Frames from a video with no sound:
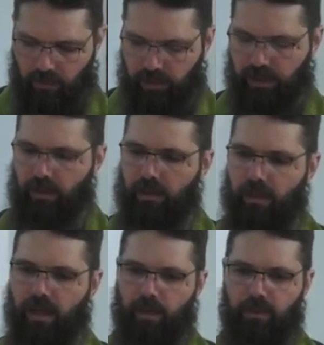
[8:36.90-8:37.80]
only
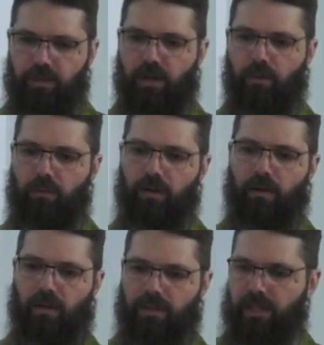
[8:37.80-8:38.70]
accomplish our
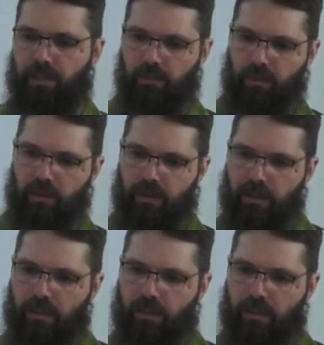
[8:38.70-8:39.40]
work, our daily work,